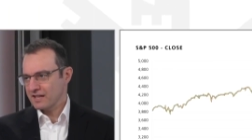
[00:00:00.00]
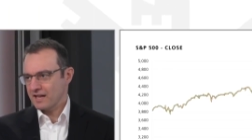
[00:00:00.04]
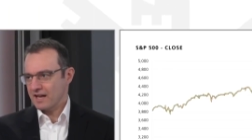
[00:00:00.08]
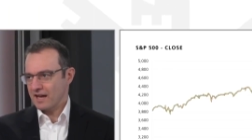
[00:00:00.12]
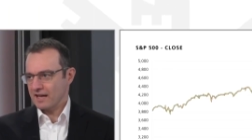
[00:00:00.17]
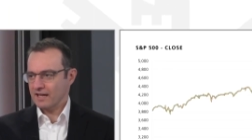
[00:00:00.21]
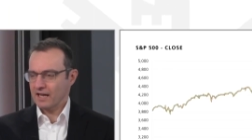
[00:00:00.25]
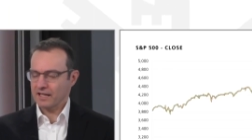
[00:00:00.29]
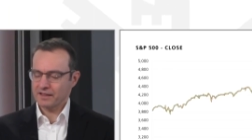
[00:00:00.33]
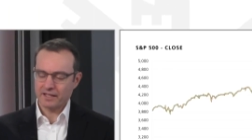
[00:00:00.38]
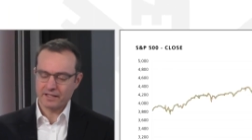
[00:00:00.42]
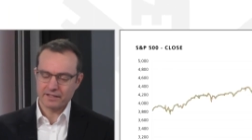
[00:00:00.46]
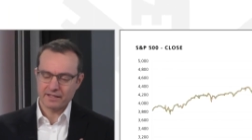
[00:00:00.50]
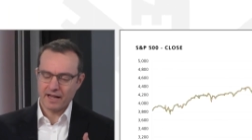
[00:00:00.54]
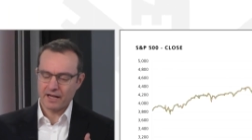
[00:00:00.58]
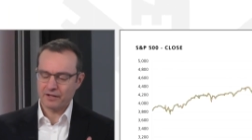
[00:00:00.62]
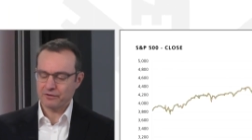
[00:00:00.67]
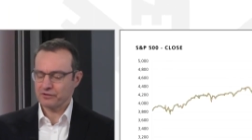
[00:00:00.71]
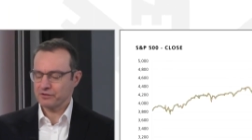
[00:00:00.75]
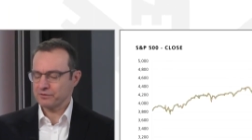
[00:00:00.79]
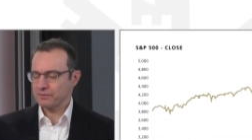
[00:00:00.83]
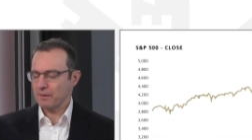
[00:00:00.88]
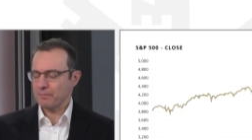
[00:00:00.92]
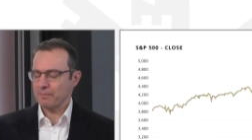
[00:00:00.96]
And I think now
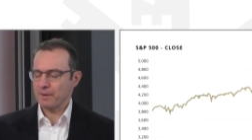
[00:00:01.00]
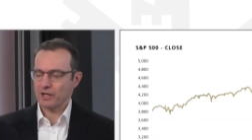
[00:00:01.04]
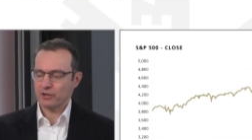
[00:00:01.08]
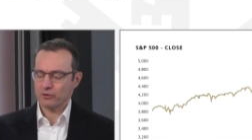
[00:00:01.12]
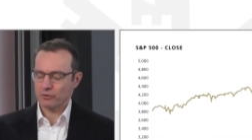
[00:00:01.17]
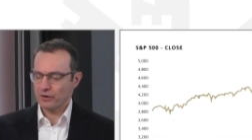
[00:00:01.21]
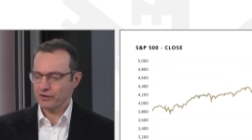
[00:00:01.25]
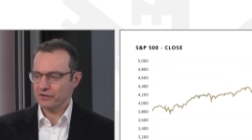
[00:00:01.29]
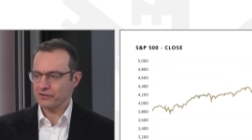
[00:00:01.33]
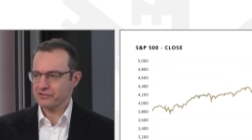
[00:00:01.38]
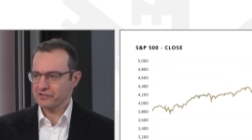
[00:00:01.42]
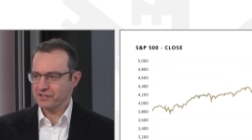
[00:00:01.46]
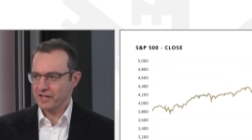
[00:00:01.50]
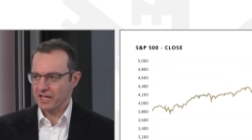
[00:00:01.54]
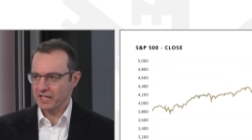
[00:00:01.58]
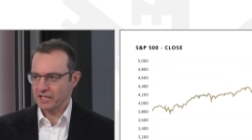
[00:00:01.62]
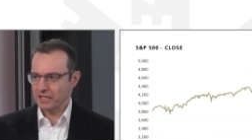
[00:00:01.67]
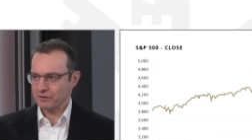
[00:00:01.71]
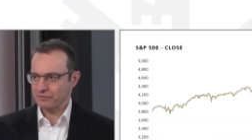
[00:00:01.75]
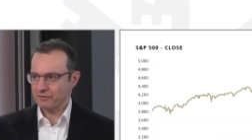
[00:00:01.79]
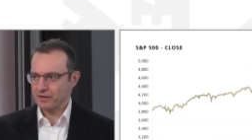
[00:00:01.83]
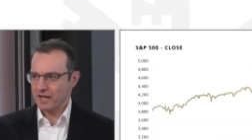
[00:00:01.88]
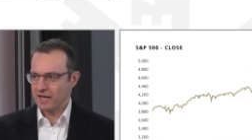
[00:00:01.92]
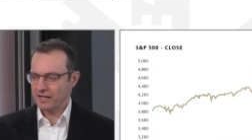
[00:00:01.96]
there's a better
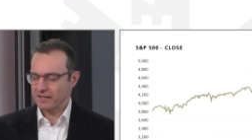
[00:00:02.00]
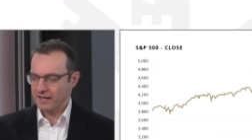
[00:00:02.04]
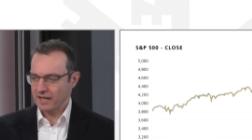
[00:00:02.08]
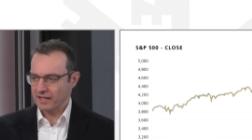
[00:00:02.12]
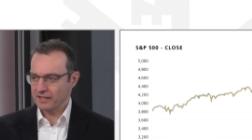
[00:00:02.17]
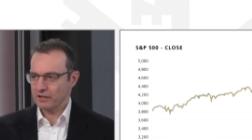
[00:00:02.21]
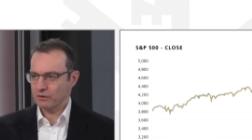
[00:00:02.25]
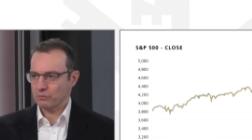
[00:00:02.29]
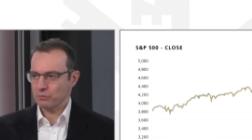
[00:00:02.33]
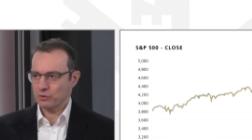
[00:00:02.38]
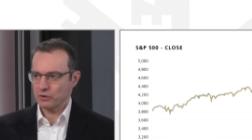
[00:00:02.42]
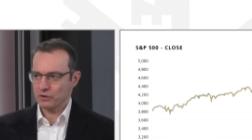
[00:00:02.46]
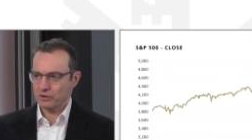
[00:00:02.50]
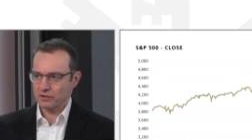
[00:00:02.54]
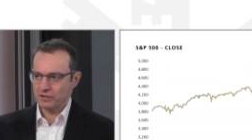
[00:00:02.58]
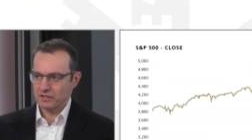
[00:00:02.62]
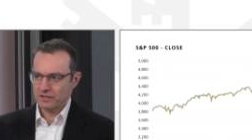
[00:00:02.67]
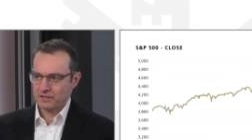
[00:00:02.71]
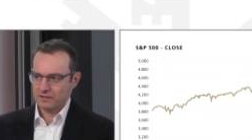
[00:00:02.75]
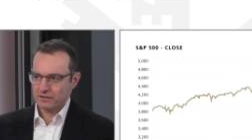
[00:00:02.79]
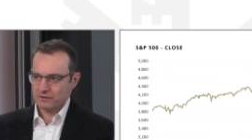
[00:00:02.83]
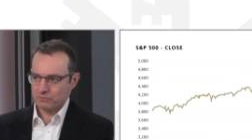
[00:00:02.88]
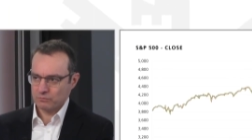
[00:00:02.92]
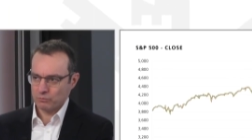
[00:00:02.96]
understanding of that now that we're
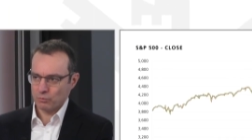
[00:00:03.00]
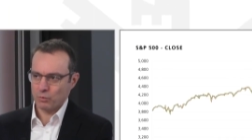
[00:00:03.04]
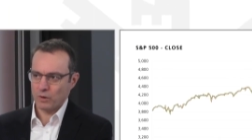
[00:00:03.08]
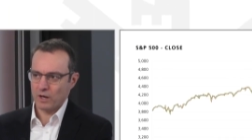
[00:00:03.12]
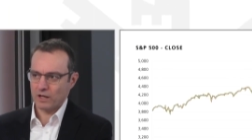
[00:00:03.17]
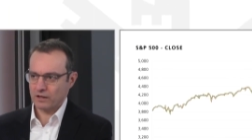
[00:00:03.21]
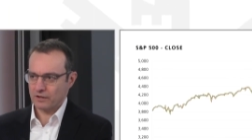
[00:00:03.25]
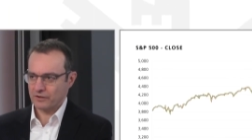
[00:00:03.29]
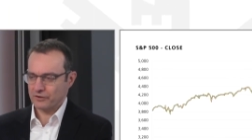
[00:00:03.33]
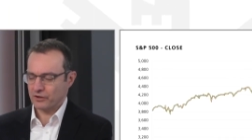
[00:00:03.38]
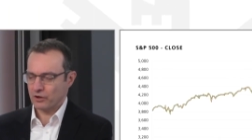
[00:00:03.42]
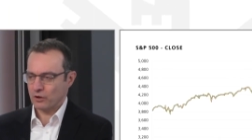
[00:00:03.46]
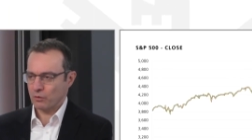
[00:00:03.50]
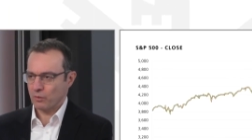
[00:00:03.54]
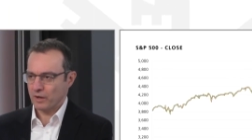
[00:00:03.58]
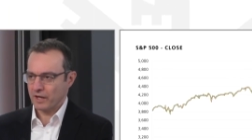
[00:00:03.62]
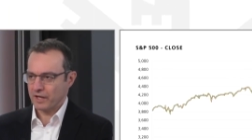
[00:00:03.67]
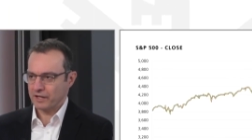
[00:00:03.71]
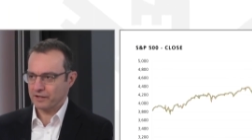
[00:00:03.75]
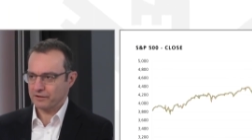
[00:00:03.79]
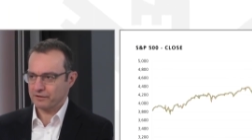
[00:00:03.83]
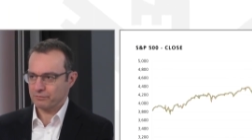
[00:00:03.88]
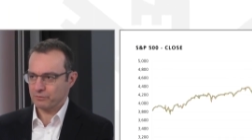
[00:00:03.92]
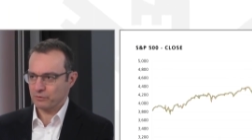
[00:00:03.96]
well in our
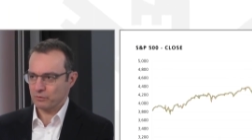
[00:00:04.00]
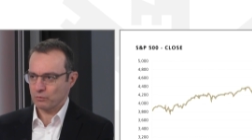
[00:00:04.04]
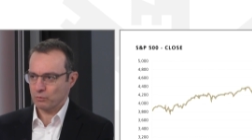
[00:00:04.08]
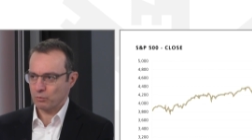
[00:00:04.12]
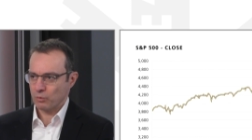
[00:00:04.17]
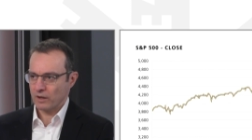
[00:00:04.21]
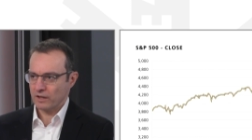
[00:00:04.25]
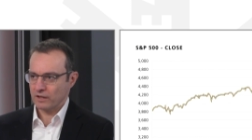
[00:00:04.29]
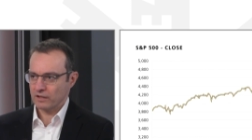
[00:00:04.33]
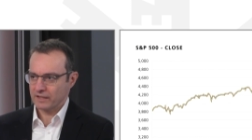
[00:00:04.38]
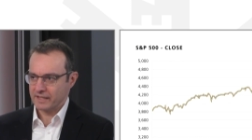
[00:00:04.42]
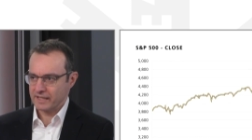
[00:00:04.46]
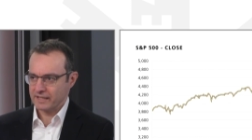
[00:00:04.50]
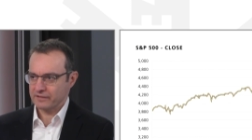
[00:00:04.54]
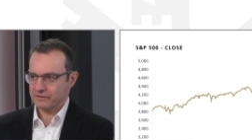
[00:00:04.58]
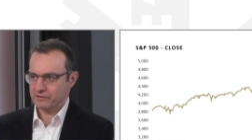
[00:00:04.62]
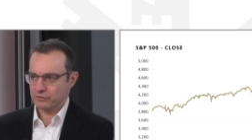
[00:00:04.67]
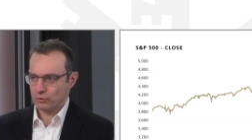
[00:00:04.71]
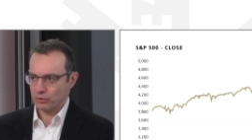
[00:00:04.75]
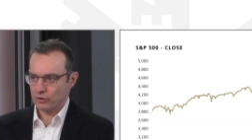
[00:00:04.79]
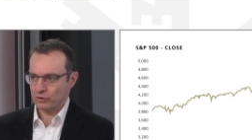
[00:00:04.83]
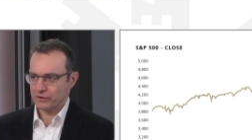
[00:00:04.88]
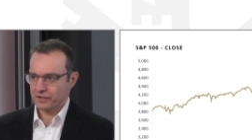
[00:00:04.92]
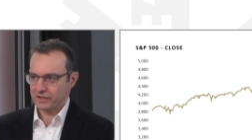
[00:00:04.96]
way through, well
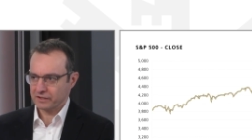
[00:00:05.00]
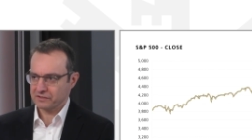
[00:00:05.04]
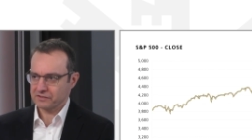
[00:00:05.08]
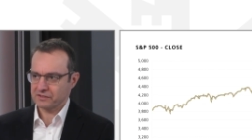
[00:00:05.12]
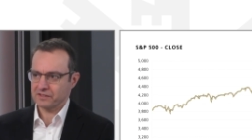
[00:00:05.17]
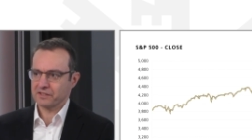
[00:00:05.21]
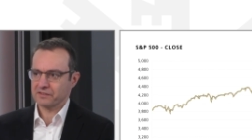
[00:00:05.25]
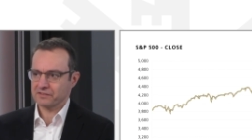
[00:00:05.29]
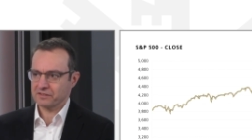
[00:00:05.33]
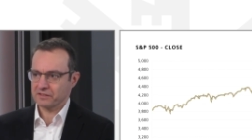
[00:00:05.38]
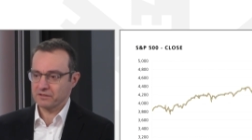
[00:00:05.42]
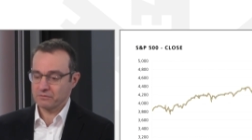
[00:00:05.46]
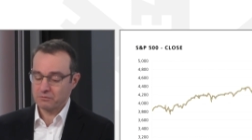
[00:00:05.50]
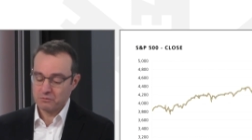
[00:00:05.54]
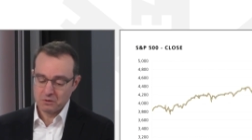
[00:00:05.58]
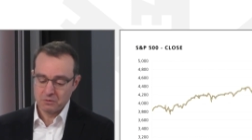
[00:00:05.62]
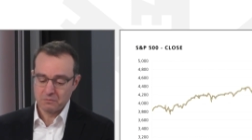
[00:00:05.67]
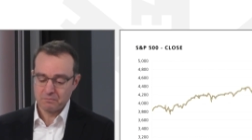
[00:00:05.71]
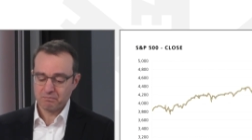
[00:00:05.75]
into earnings season.